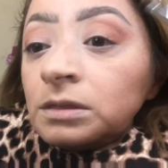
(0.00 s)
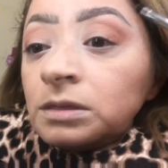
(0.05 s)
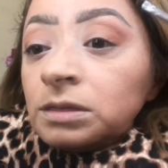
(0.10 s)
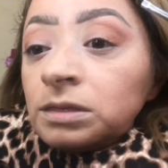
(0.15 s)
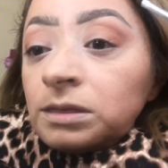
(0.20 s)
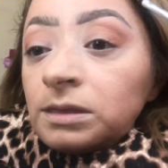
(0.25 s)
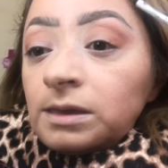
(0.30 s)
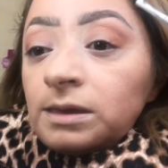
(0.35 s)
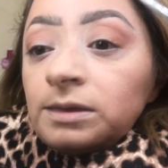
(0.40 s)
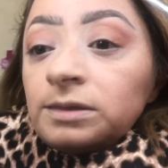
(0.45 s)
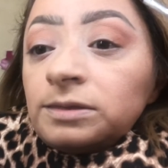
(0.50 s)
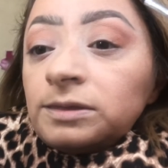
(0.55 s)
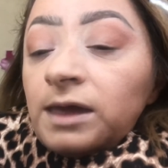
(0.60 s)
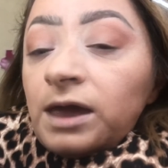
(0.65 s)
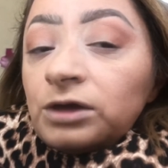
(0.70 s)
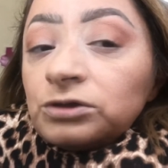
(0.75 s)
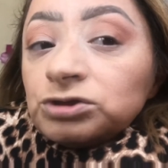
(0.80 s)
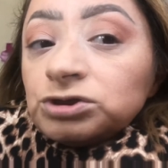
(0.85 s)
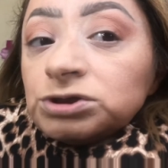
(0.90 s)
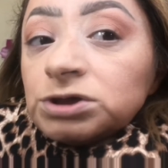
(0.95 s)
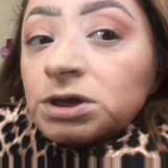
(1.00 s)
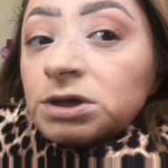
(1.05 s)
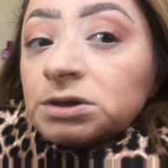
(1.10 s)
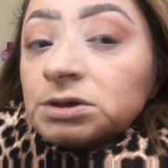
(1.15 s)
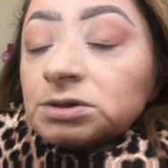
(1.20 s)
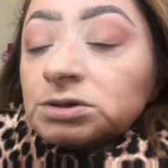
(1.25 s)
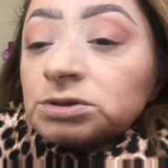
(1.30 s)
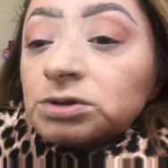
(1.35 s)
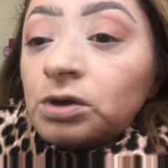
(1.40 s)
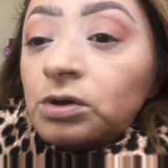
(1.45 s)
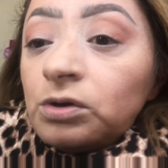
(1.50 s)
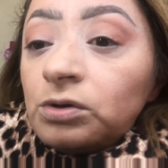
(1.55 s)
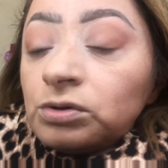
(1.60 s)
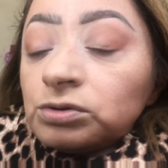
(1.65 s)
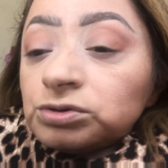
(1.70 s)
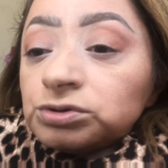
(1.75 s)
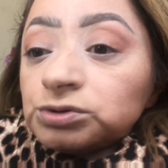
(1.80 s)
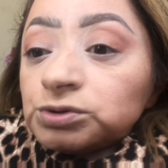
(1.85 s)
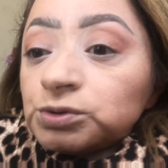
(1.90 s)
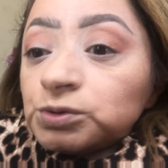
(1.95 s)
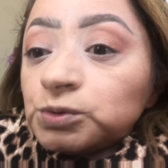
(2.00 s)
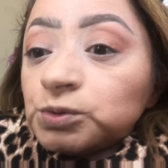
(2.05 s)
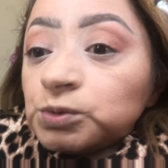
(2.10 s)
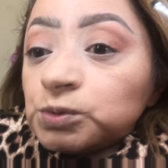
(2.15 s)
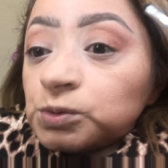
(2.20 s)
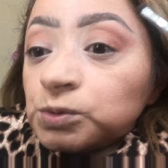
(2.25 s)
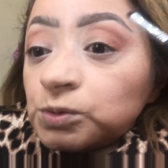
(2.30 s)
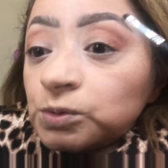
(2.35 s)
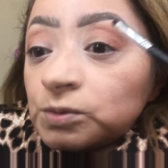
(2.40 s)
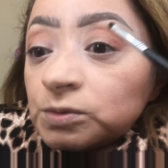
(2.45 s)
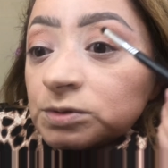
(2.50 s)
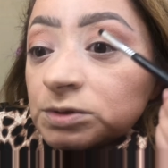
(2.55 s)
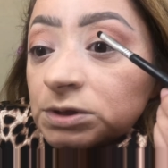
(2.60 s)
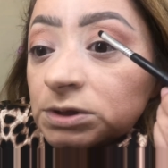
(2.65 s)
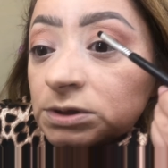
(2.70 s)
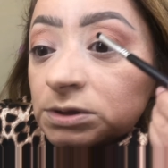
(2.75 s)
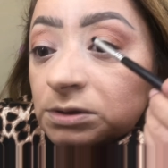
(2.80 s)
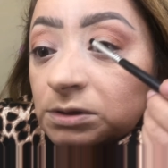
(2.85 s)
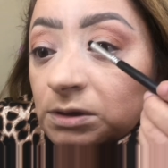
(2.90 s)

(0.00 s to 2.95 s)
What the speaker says: and that shade is called Cruisin',